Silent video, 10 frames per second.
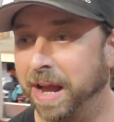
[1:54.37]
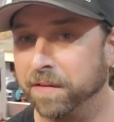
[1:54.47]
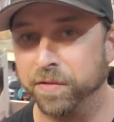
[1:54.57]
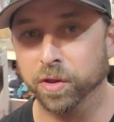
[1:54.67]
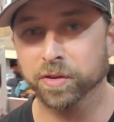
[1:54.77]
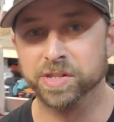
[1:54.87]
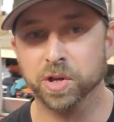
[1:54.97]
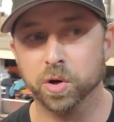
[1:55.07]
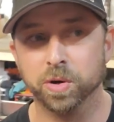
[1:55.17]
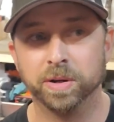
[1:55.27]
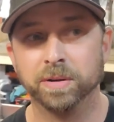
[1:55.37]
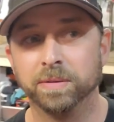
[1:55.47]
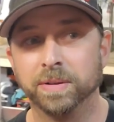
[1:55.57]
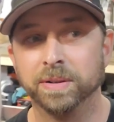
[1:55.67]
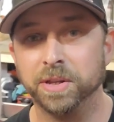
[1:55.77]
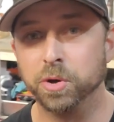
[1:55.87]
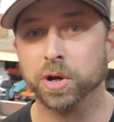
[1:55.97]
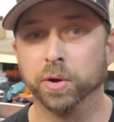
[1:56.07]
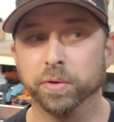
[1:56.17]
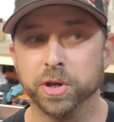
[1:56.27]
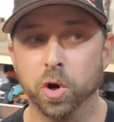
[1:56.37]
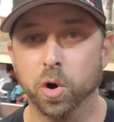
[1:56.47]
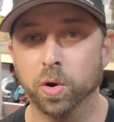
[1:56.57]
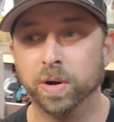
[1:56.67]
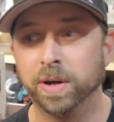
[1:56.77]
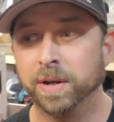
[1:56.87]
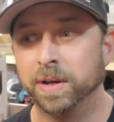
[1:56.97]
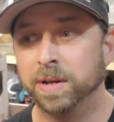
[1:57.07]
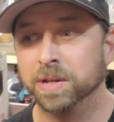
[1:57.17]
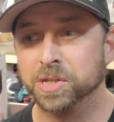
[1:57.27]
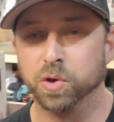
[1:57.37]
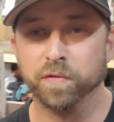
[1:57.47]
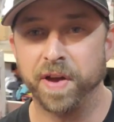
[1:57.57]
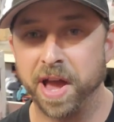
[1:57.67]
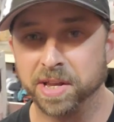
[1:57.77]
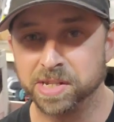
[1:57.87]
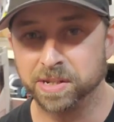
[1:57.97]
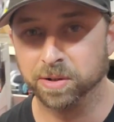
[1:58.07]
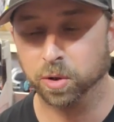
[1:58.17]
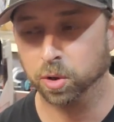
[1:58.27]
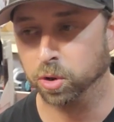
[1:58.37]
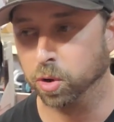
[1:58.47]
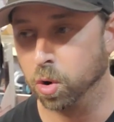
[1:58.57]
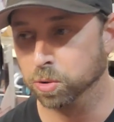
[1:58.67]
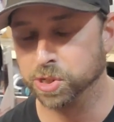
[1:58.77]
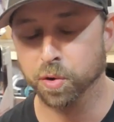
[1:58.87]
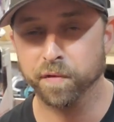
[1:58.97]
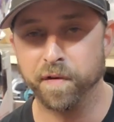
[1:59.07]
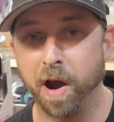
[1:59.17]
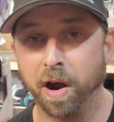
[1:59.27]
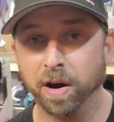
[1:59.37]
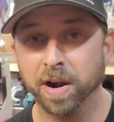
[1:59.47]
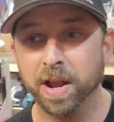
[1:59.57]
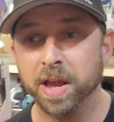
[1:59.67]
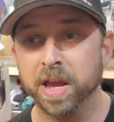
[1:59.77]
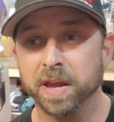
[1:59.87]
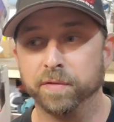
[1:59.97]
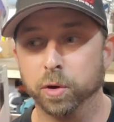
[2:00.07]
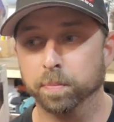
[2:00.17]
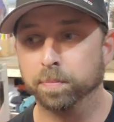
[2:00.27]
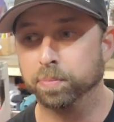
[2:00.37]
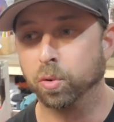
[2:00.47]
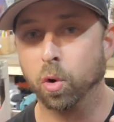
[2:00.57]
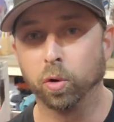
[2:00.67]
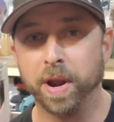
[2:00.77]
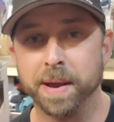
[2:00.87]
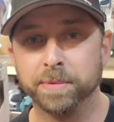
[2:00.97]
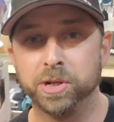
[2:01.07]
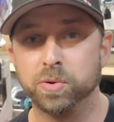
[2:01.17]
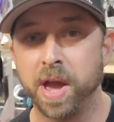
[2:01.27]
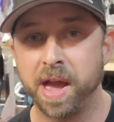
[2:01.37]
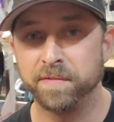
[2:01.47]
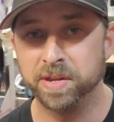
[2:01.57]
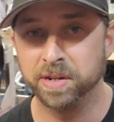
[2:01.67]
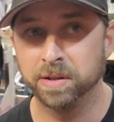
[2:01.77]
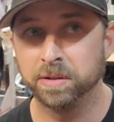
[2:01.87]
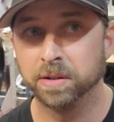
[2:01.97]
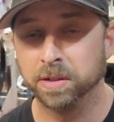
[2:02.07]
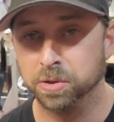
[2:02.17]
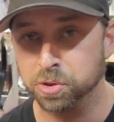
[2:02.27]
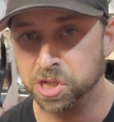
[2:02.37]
I feel as though you can only go so fast or go so far if you're programmed to having to